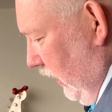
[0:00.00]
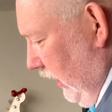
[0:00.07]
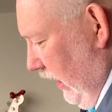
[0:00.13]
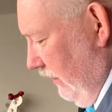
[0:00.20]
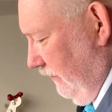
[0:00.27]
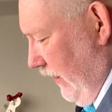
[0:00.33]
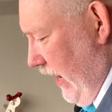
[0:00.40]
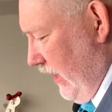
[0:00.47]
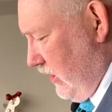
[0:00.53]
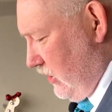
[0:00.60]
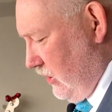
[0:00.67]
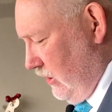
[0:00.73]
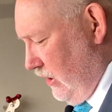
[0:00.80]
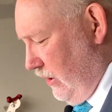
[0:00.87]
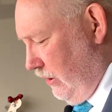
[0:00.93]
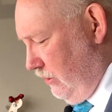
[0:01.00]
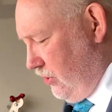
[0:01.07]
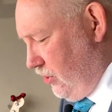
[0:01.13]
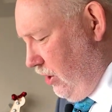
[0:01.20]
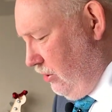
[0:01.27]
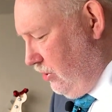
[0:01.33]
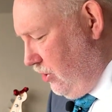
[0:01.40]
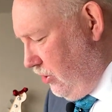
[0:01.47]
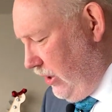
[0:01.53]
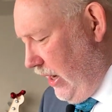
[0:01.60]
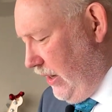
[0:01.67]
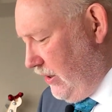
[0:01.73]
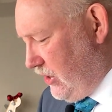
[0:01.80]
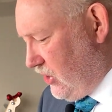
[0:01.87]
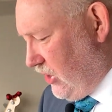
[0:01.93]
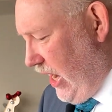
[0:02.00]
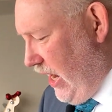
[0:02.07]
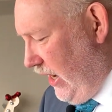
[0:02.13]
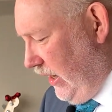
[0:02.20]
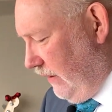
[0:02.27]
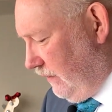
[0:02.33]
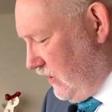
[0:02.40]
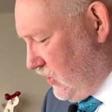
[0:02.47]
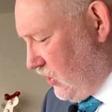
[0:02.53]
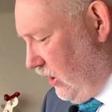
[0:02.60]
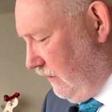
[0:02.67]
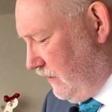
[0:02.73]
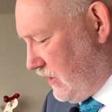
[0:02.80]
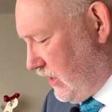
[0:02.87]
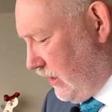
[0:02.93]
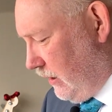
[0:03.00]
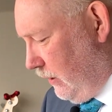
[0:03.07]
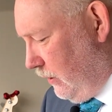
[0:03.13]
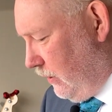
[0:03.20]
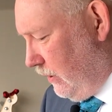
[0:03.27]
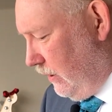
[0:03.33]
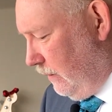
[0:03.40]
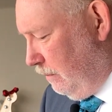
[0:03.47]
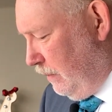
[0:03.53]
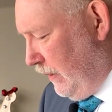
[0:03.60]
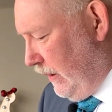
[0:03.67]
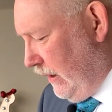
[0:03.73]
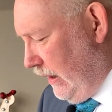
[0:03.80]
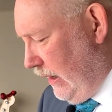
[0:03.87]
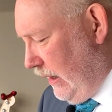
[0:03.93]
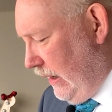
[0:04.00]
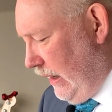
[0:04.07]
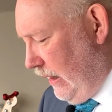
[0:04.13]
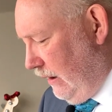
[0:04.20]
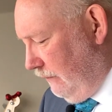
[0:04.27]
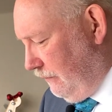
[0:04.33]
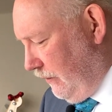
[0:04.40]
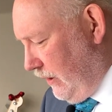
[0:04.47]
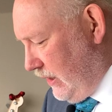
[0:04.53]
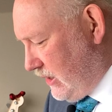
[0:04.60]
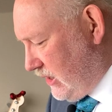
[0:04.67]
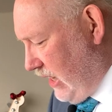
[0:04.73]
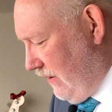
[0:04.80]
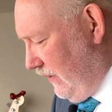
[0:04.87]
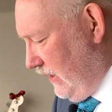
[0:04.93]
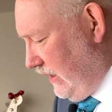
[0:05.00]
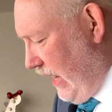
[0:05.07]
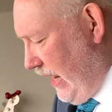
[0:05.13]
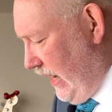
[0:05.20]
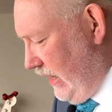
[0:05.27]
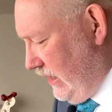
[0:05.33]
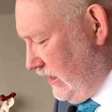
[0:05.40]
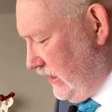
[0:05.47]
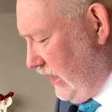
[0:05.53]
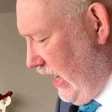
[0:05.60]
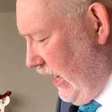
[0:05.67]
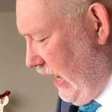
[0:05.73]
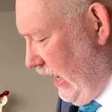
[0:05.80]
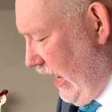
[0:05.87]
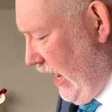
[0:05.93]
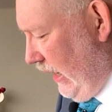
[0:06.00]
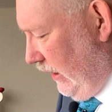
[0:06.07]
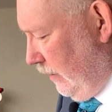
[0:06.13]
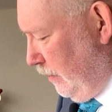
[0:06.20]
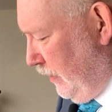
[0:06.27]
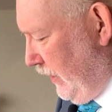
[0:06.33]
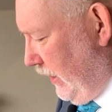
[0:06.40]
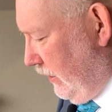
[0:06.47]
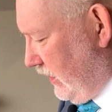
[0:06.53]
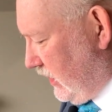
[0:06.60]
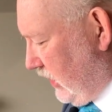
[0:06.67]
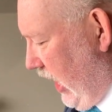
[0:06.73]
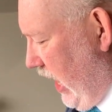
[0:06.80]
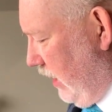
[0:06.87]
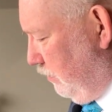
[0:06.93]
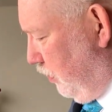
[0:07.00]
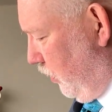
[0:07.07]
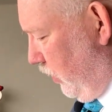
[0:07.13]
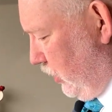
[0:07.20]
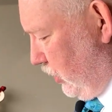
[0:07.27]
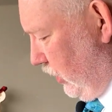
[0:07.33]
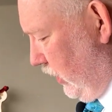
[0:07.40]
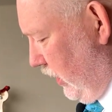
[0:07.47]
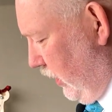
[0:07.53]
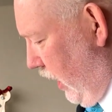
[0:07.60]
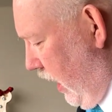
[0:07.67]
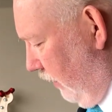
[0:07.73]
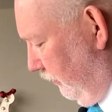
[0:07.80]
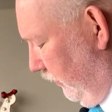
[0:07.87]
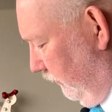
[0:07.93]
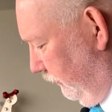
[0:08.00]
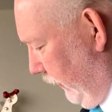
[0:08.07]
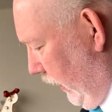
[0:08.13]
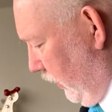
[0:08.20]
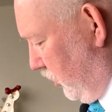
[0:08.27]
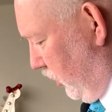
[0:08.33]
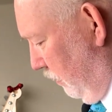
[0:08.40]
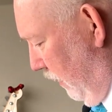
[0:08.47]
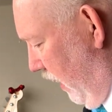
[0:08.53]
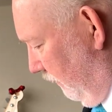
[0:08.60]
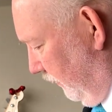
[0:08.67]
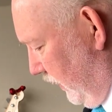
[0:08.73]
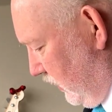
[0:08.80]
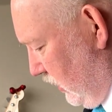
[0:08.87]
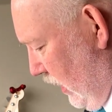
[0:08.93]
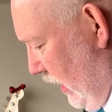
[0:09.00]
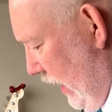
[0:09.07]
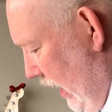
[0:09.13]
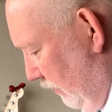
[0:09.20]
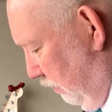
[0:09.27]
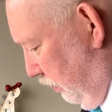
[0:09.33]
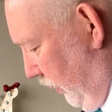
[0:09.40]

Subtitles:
the Levites who showed good understanding of the service of the Lord. For the 7 days they ate their assigned portion and offered fellowship offerings and